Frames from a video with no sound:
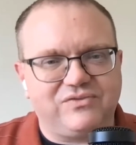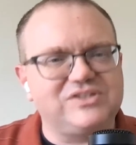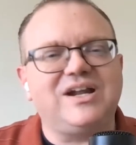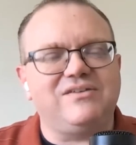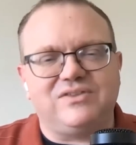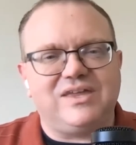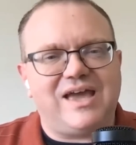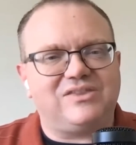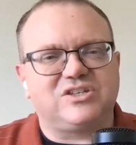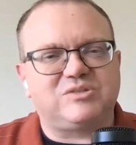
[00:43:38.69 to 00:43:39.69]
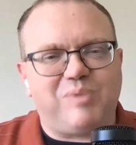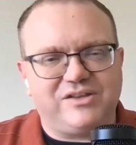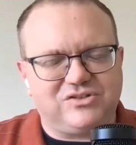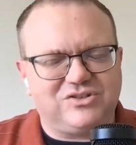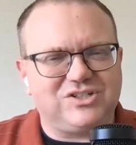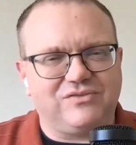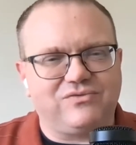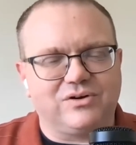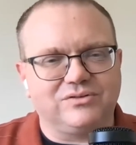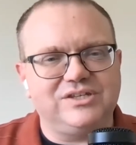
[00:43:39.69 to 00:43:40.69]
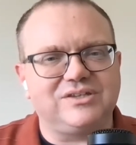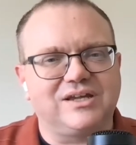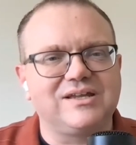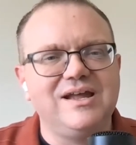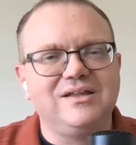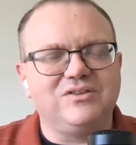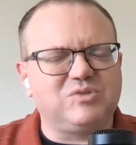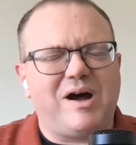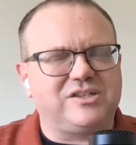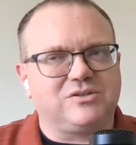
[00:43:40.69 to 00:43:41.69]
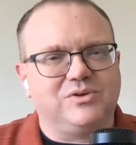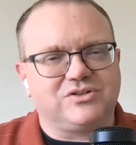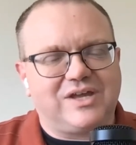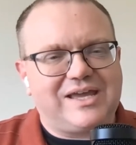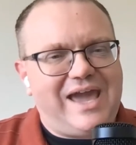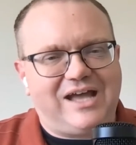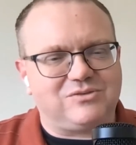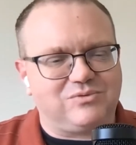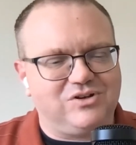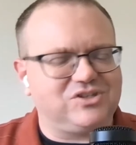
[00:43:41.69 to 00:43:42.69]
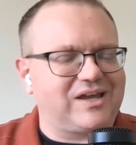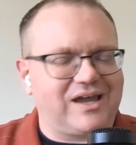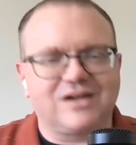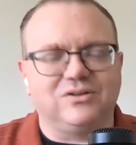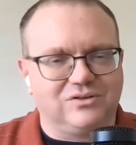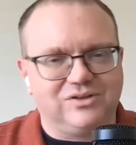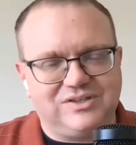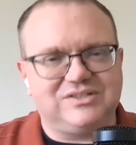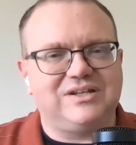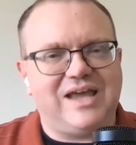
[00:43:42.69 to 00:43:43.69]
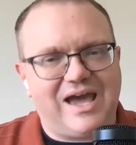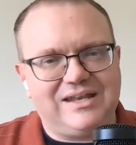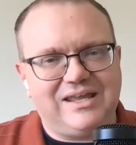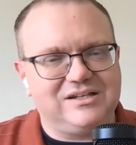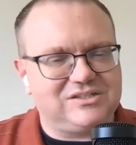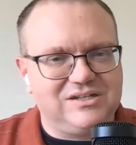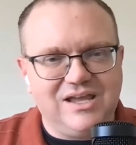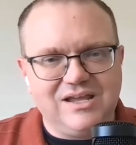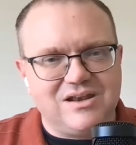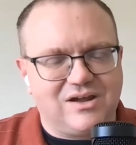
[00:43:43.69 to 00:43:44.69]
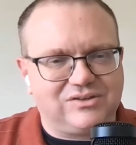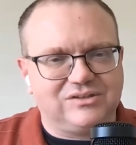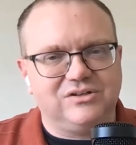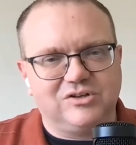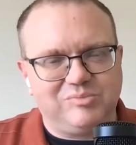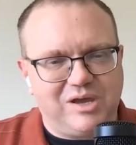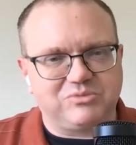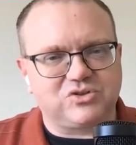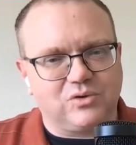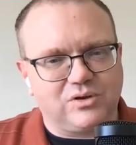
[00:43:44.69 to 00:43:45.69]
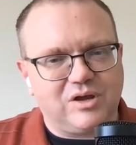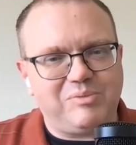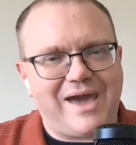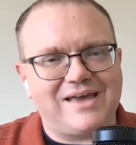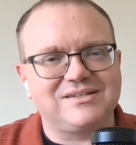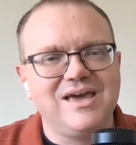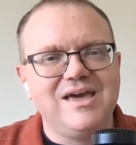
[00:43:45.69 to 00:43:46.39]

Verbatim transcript: It's not even the the sponsored stuff where at least like the sponsor ones are like ads where you're just like, I clearly this is an ad and it's nothing to do with me. I'm scrolling on past.